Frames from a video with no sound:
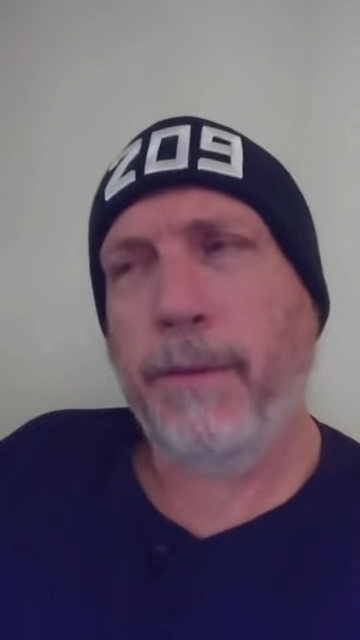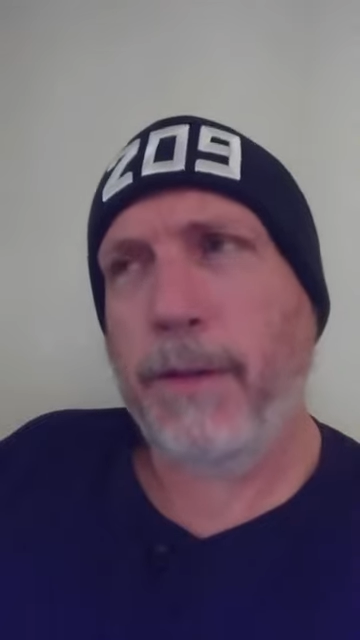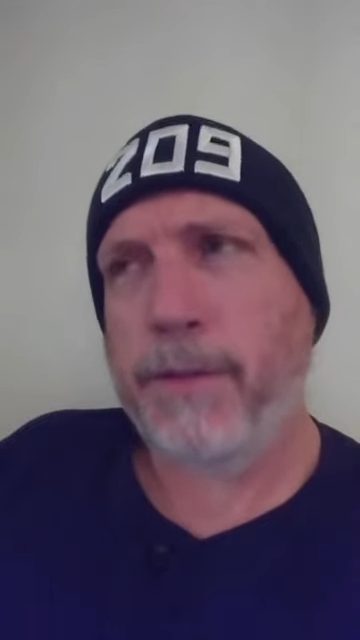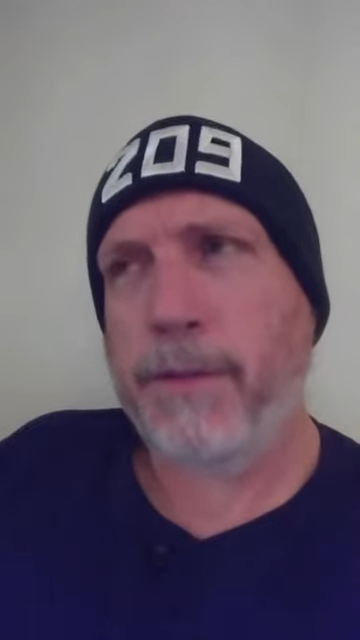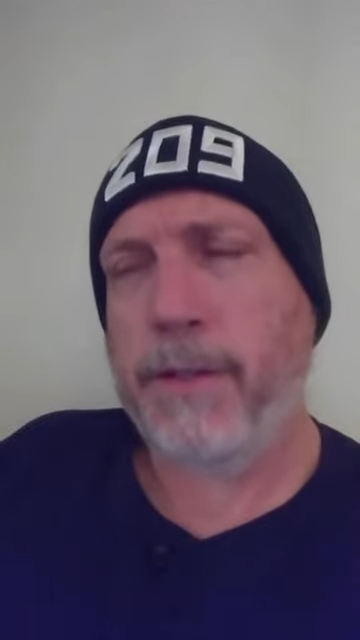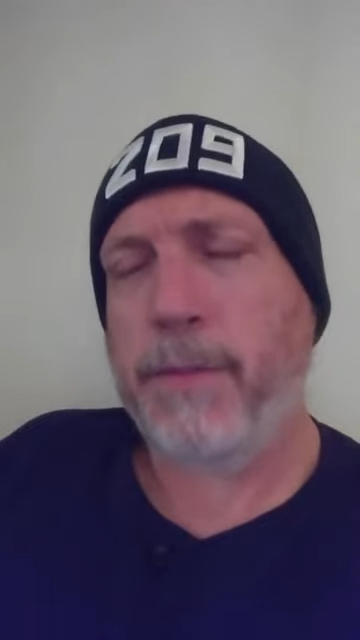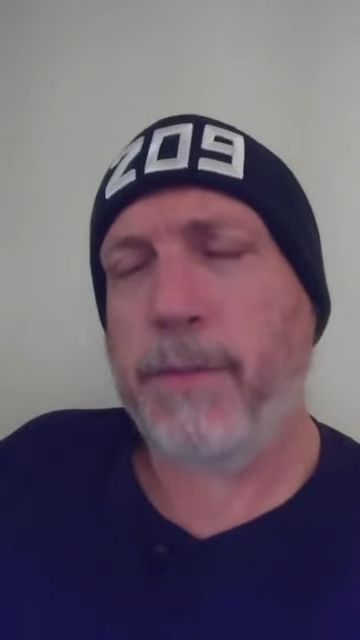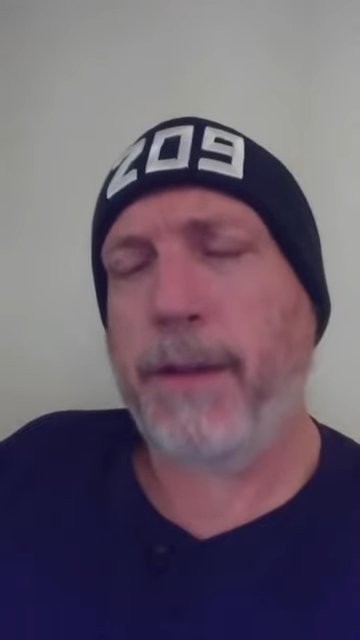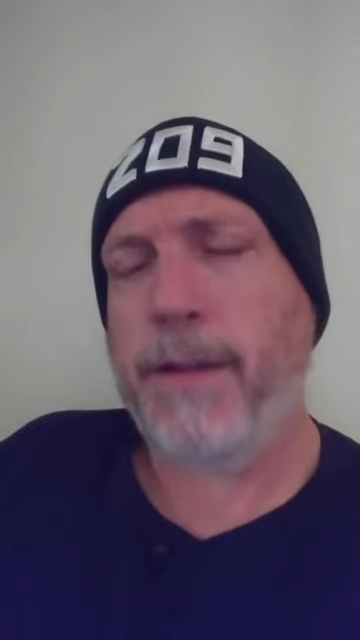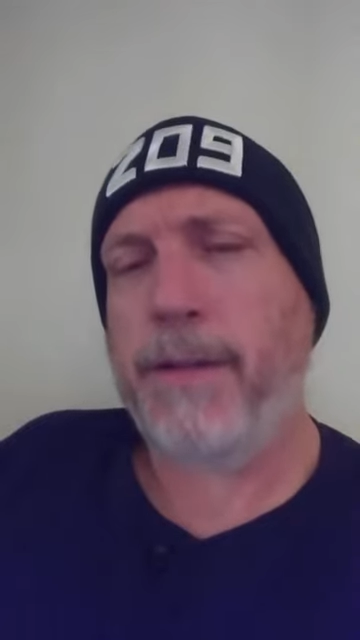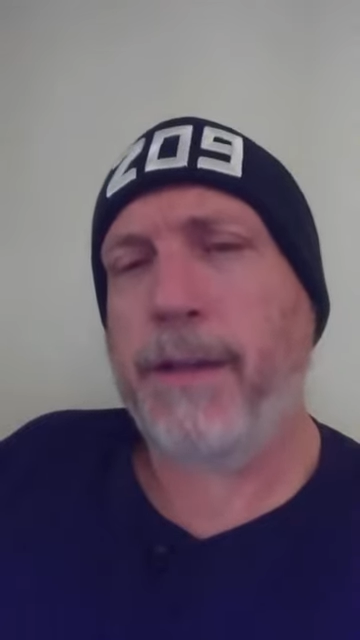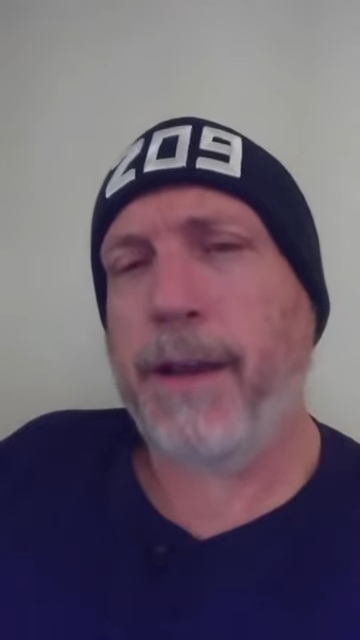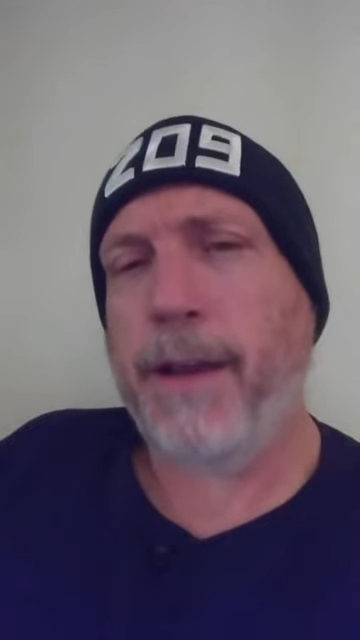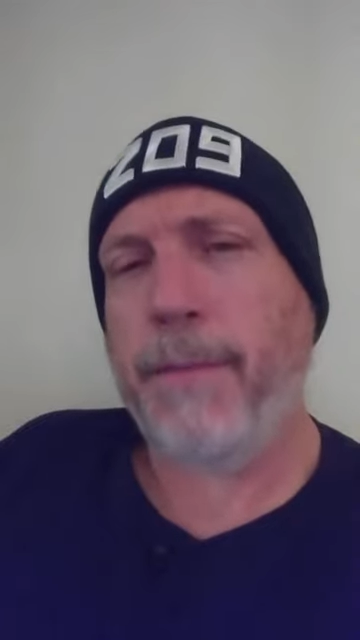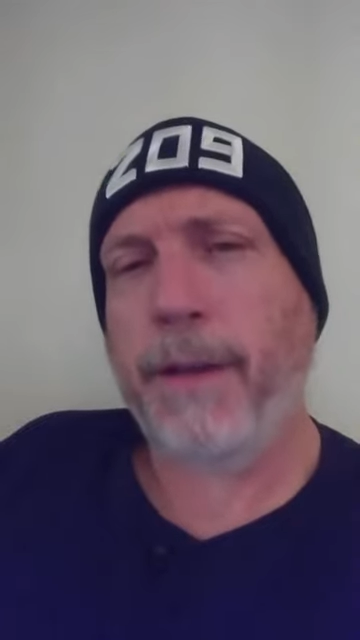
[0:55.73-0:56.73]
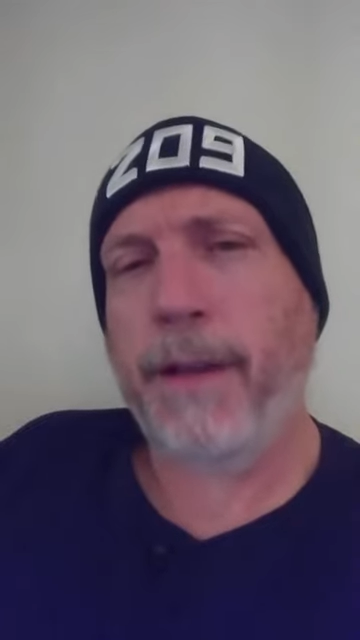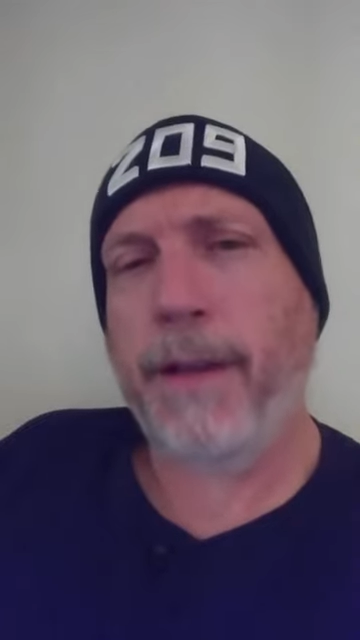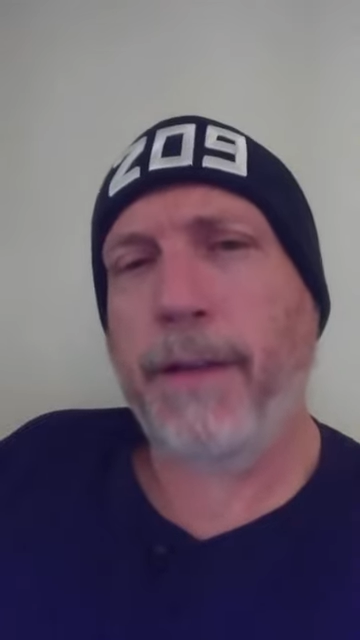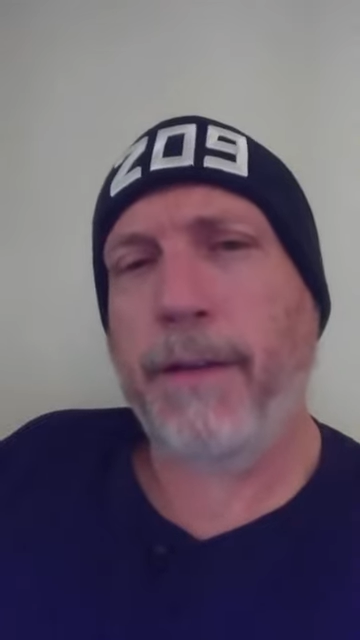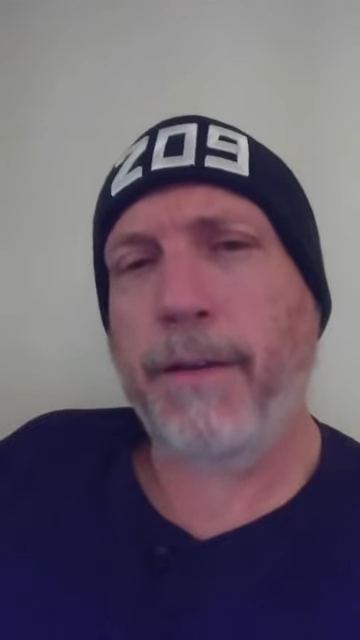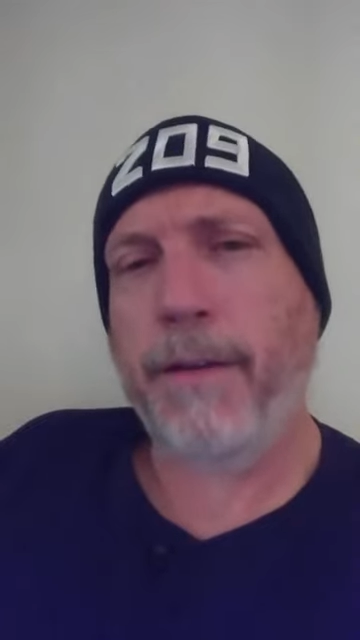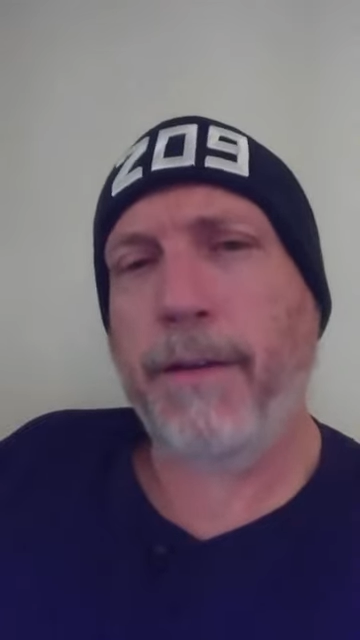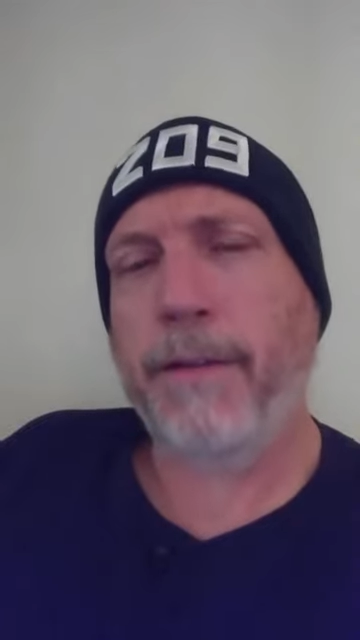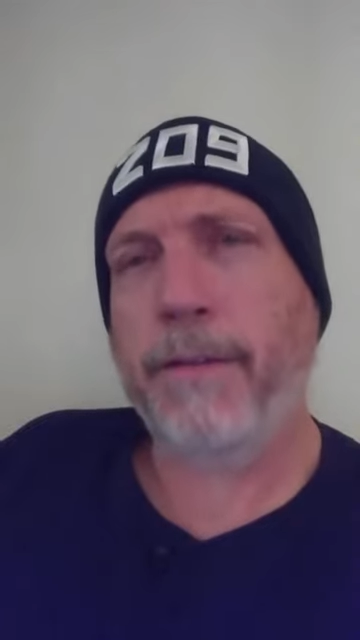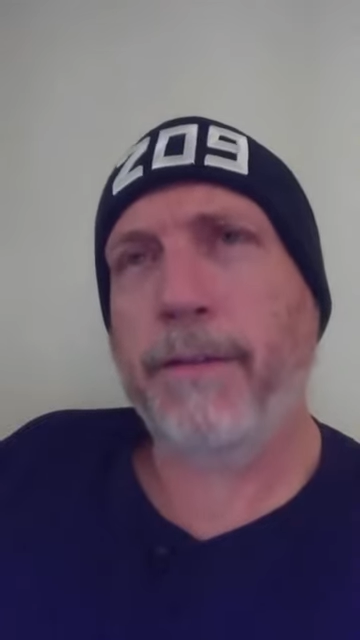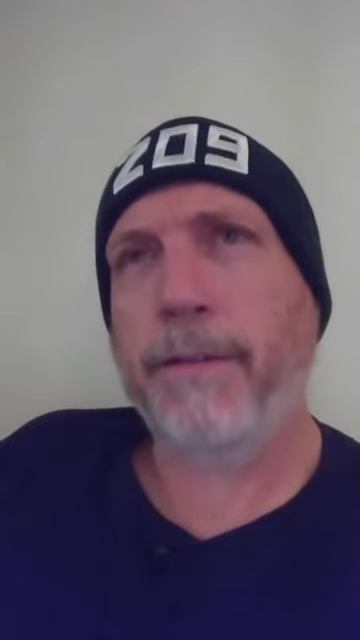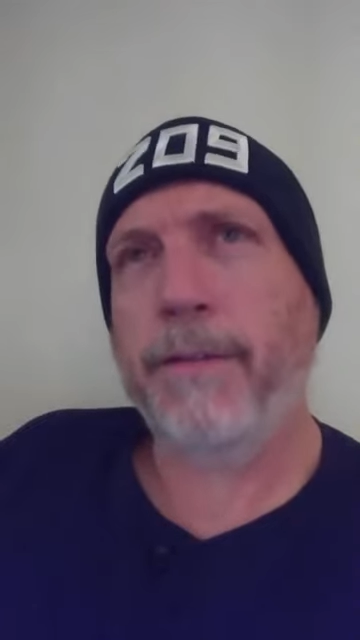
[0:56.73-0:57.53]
We used to spend time together,